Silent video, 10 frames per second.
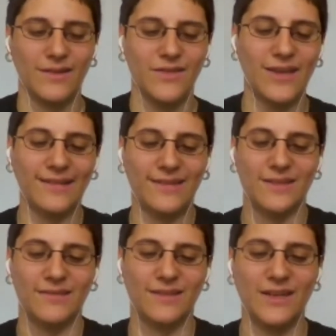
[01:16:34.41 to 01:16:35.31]
suggest,
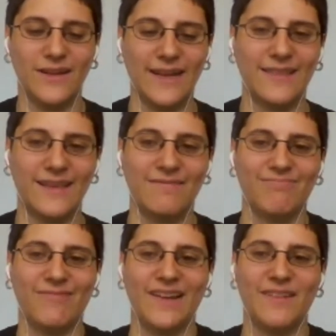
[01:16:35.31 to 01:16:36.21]
you know, like that,
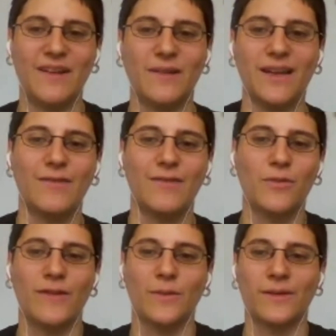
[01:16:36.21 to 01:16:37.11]
I don't know, kind of
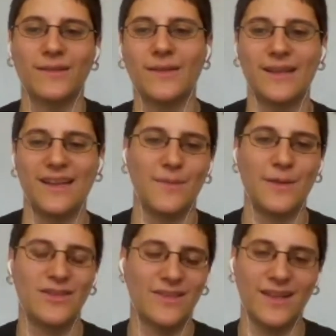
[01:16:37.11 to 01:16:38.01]
improving the world. Something like I
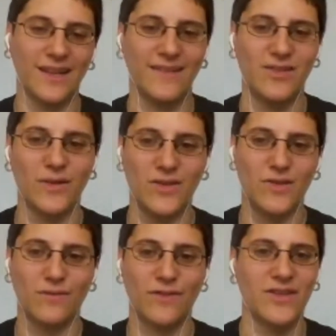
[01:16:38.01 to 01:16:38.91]
mentioned, like the
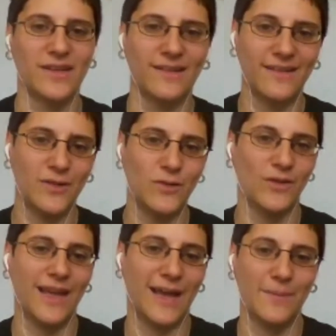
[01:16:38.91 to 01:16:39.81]
Jewish version is tikkun
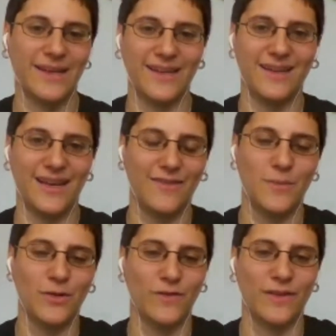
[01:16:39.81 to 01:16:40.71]
olam, like kind of
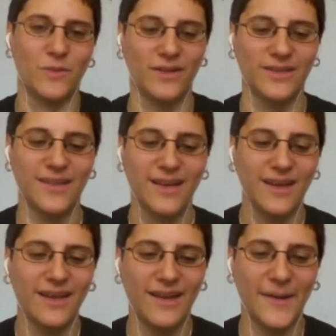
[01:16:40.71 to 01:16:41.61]
improving the world,
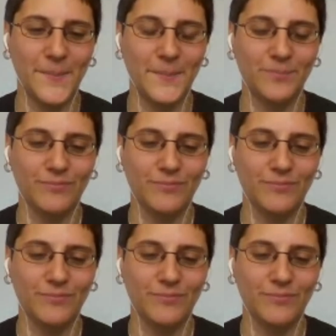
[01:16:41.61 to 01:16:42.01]
um,